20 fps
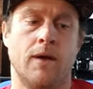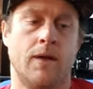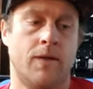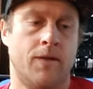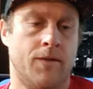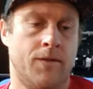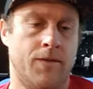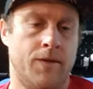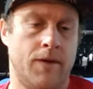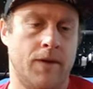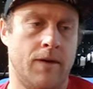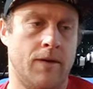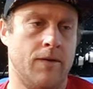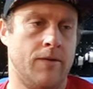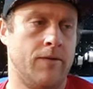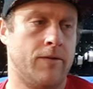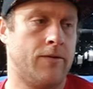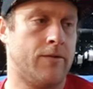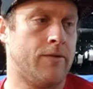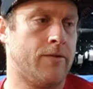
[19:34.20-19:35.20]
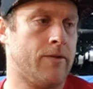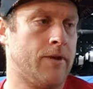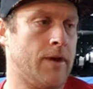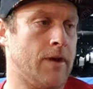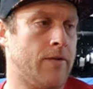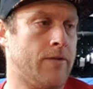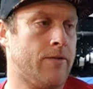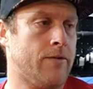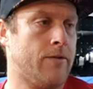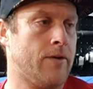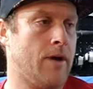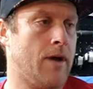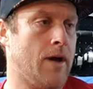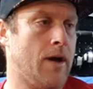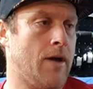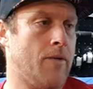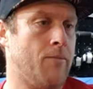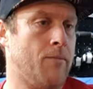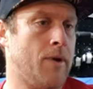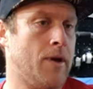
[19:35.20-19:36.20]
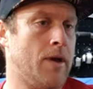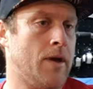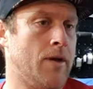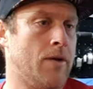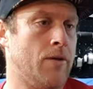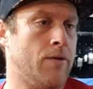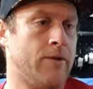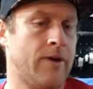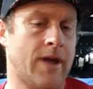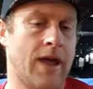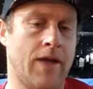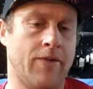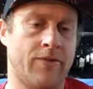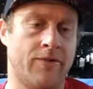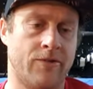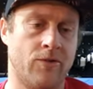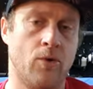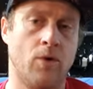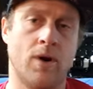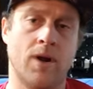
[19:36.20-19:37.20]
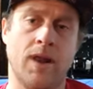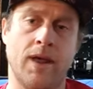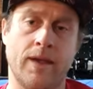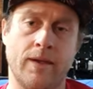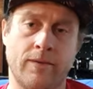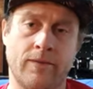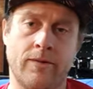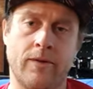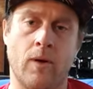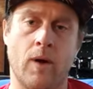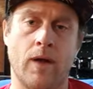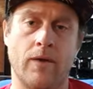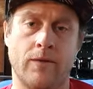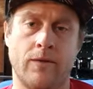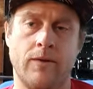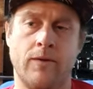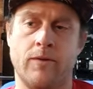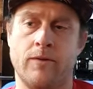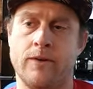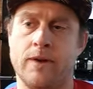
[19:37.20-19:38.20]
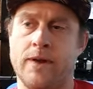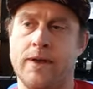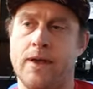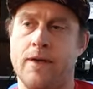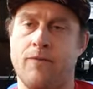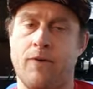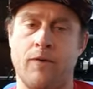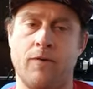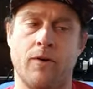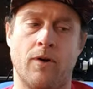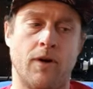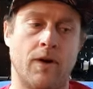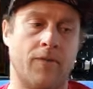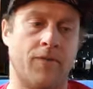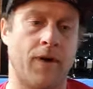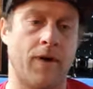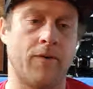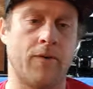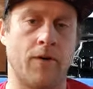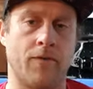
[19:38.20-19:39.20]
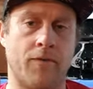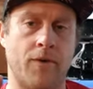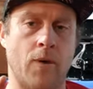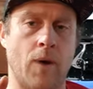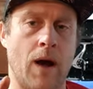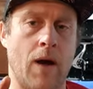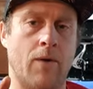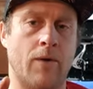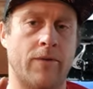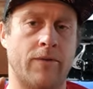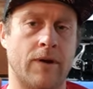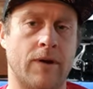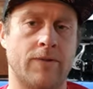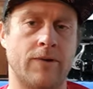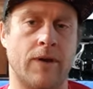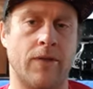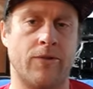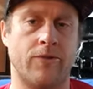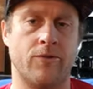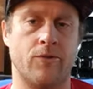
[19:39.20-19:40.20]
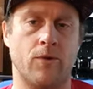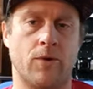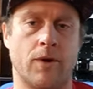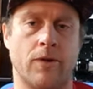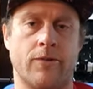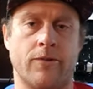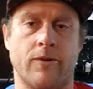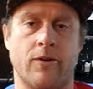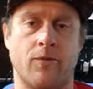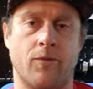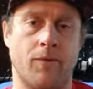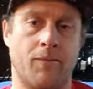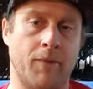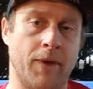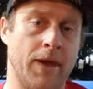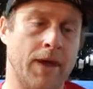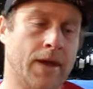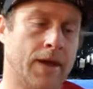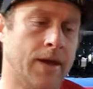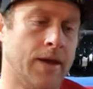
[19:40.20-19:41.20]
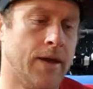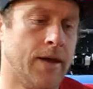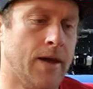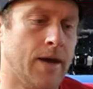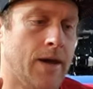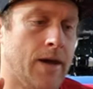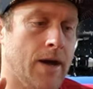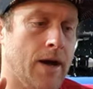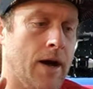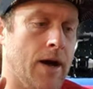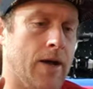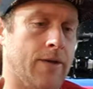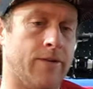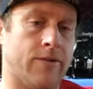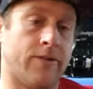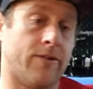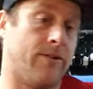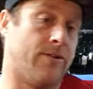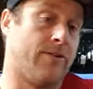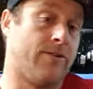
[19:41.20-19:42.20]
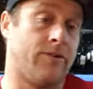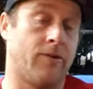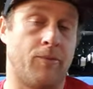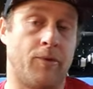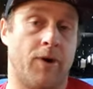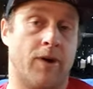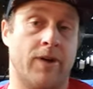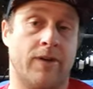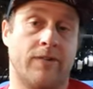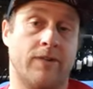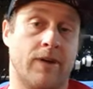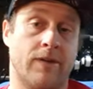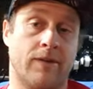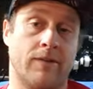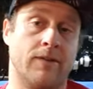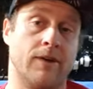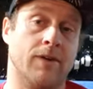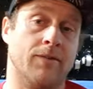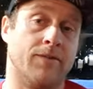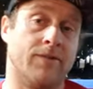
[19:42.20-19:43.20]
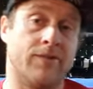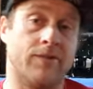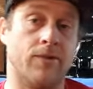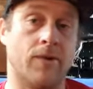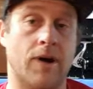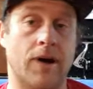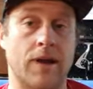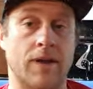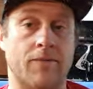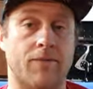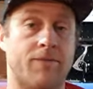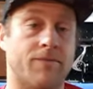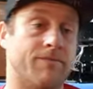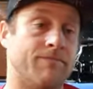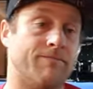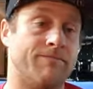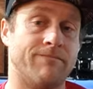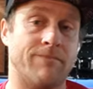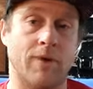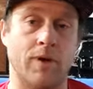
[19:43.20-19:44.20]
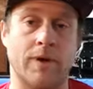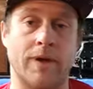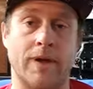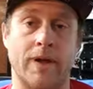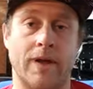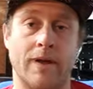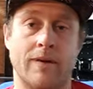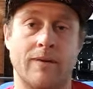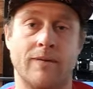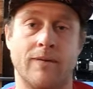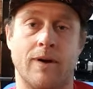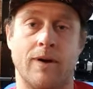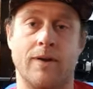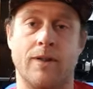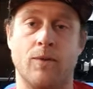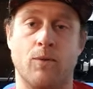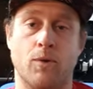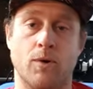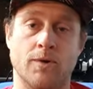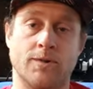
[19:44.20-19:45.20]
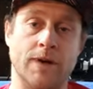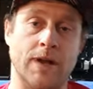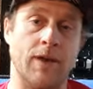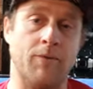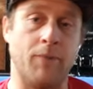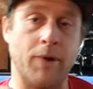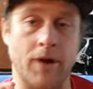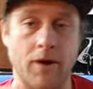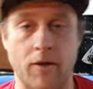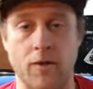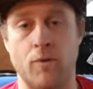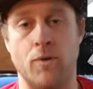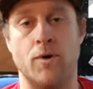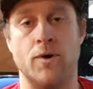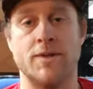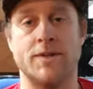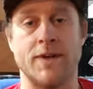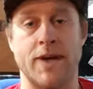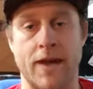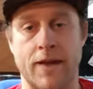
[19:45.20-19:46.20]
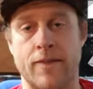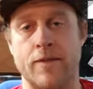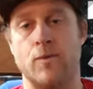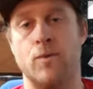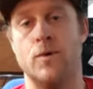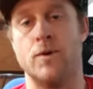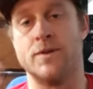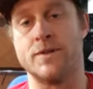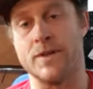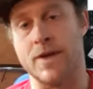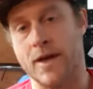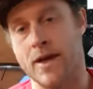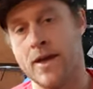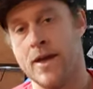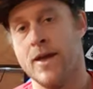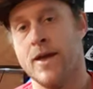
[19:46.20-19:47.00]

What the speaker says: things that I may use. Again, snorkeling. So I usually, if I've got a few hours, I'll take the snorkeling stuff with me. Just because, to be honest, I love looking under the water. I love being on the water, in the water,